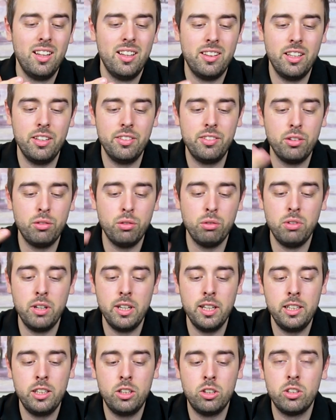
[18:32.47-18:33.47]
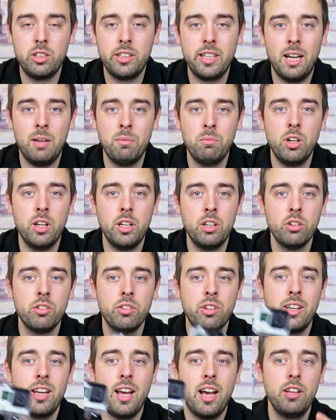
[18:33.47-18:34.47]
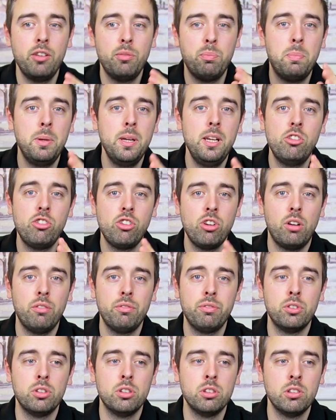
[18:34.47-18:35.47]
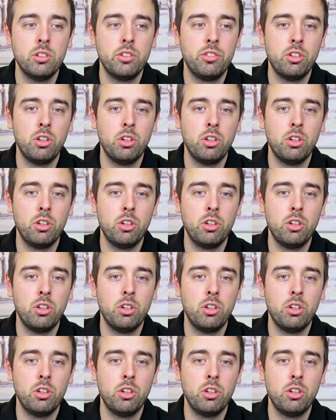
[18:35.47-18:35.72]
This is a really good camera. It does a nice B shot for us,